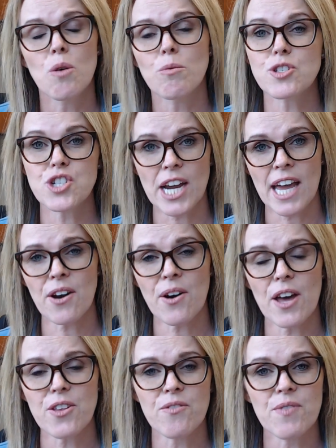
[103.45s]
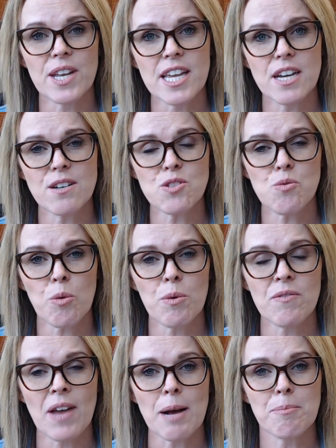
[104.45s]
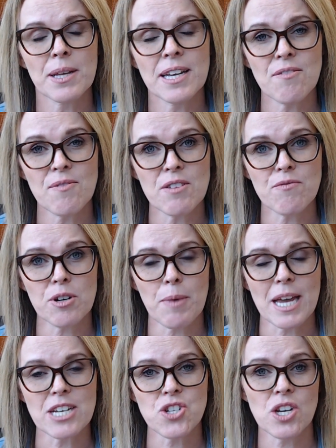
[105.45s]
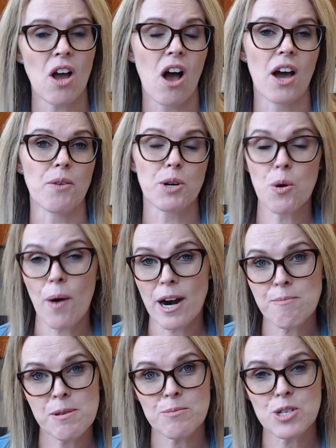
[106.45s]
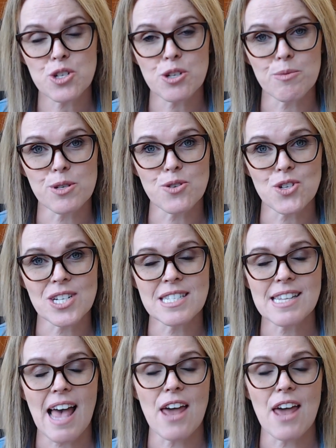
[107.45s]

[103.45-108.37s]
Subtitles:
Well, check out our other videos where we've got plenty of information on required minimum distributions